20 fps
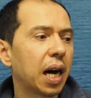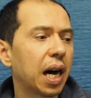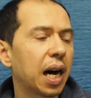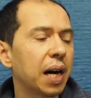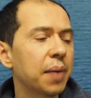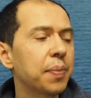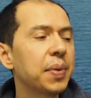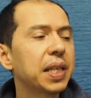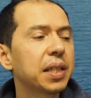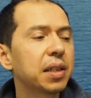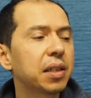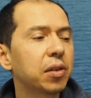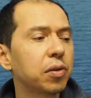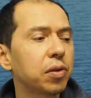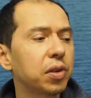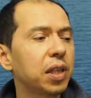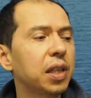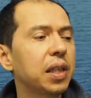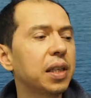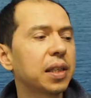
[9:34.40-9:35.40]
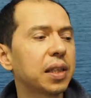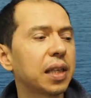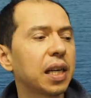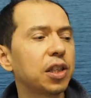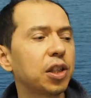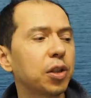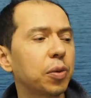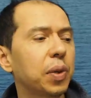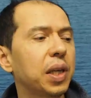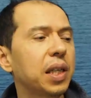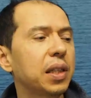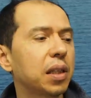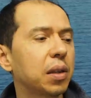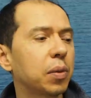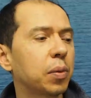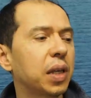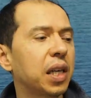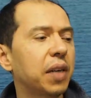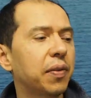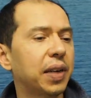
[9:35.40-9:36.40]
I miss the routine in such a way that
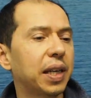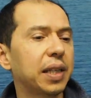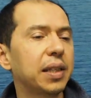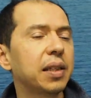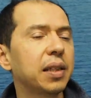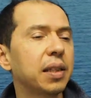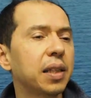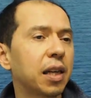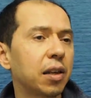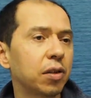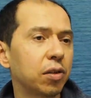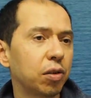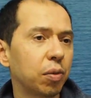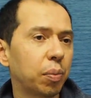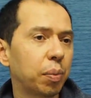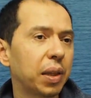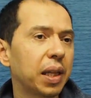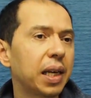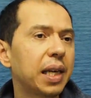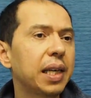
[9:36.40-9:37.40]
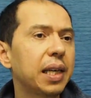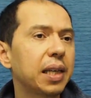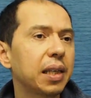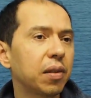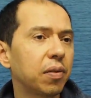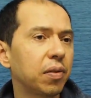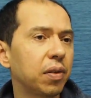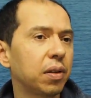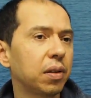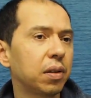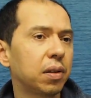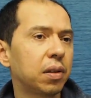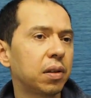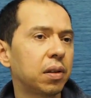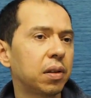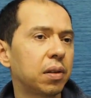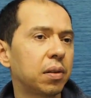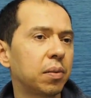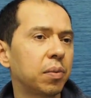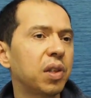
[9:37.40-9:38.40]
whenever I sit down to play, it feels
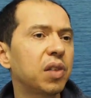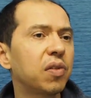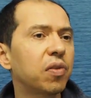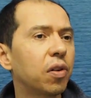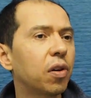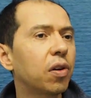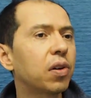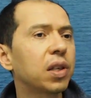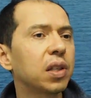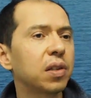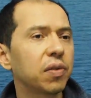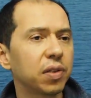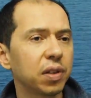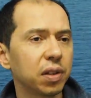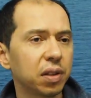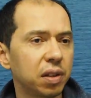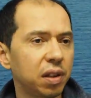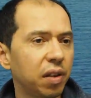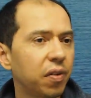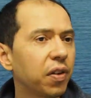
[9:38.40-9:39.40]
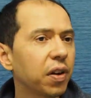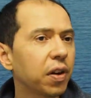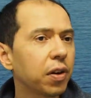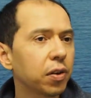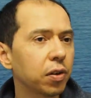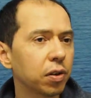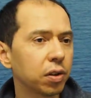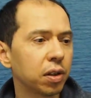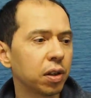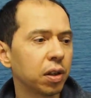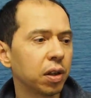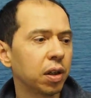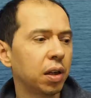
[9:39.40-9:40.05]
a bit foreign, feels difficult.